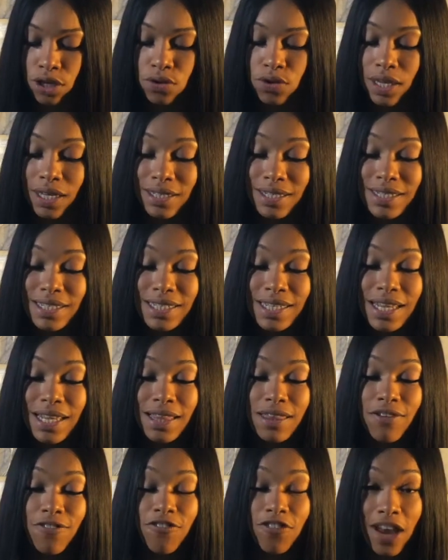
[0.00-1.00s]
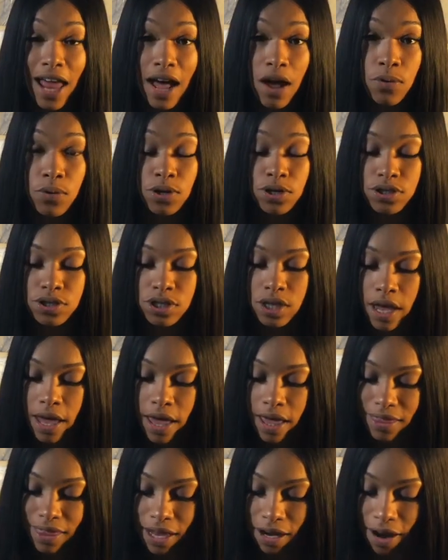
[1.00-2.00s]
You can see the flowers
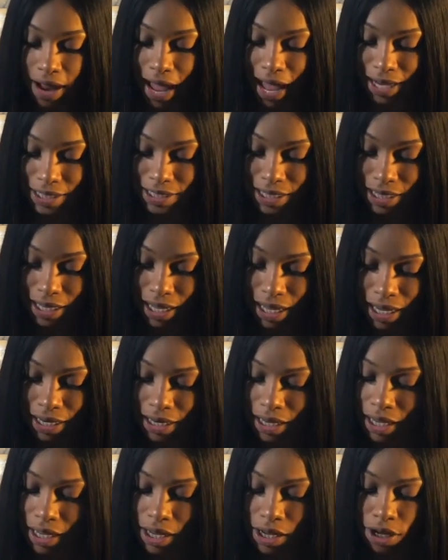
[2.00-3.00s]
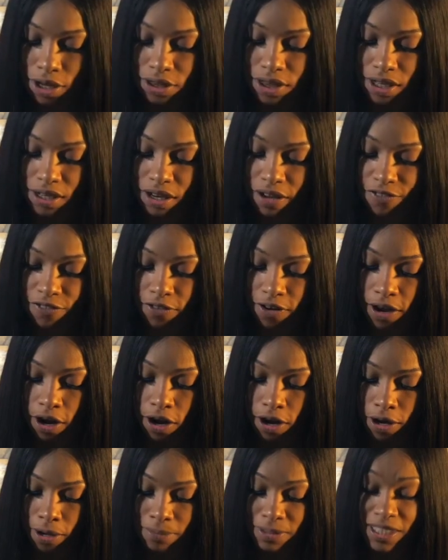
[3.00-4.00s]
that are actually in here. The different
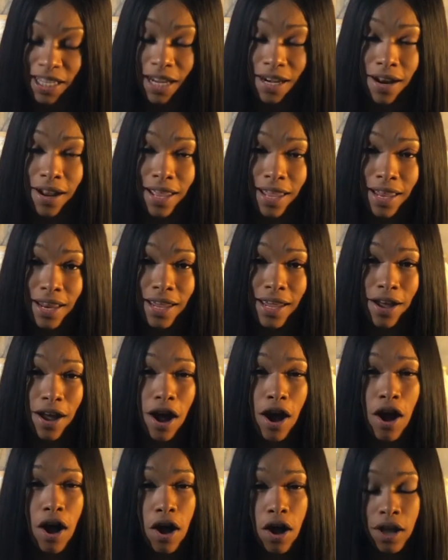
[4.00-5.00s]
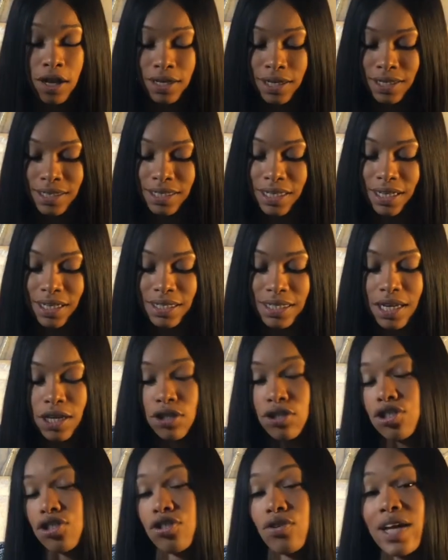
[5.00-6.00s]
herbs that are in here are all listed. It
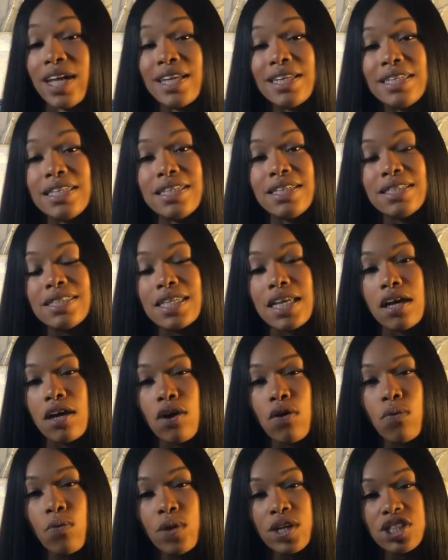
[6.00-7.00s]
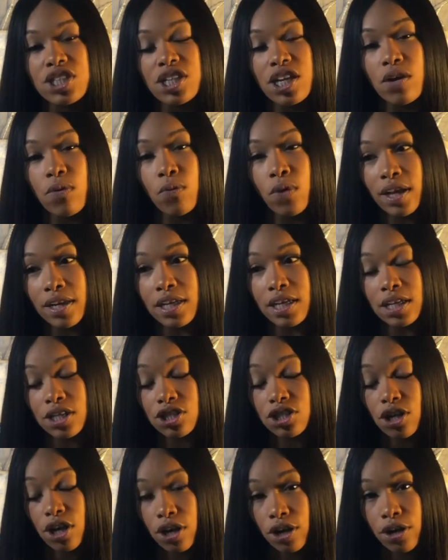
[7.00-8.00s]
tells you in detail what
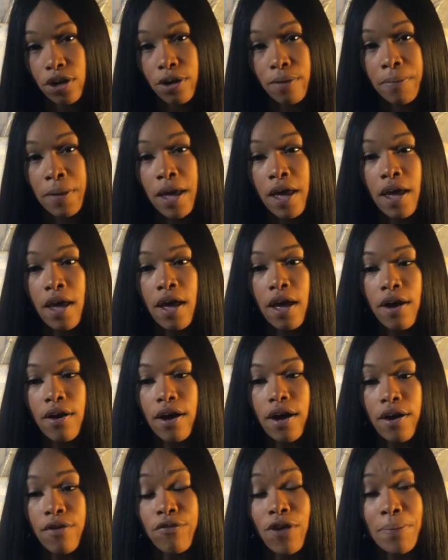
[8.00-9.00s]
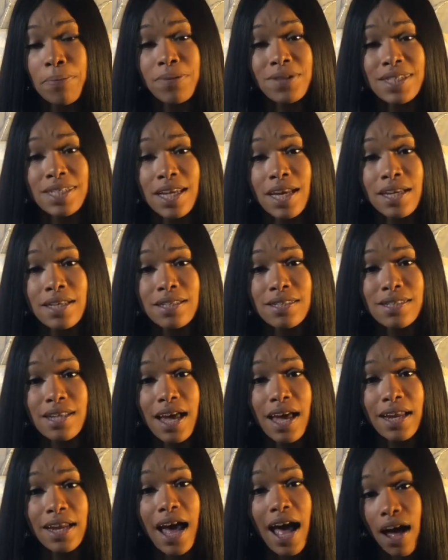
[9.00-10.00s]
each herb represents
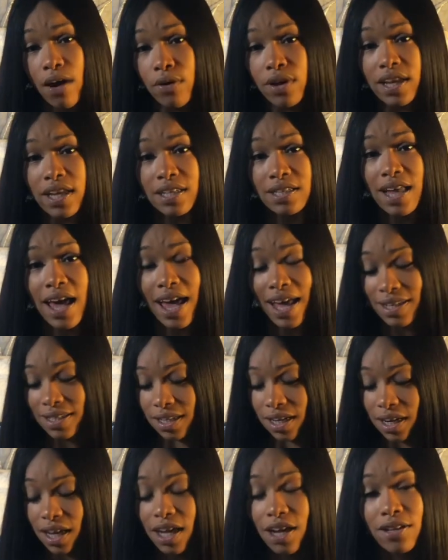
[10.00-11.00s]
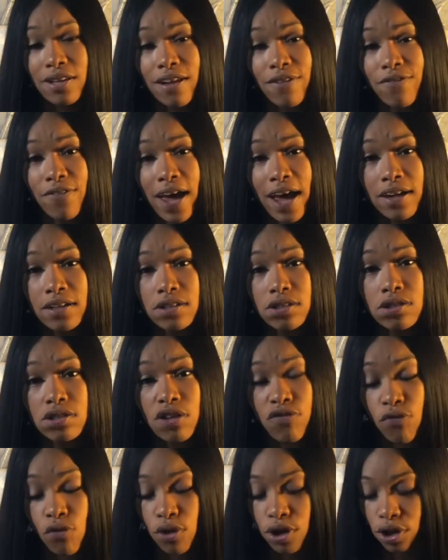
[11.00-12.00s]
and how it has healing factors
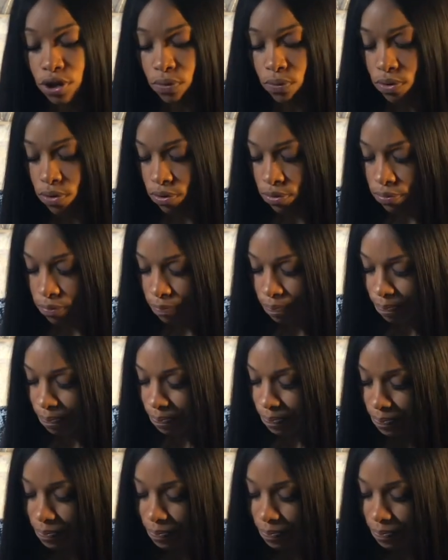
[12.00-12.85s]
for your womb.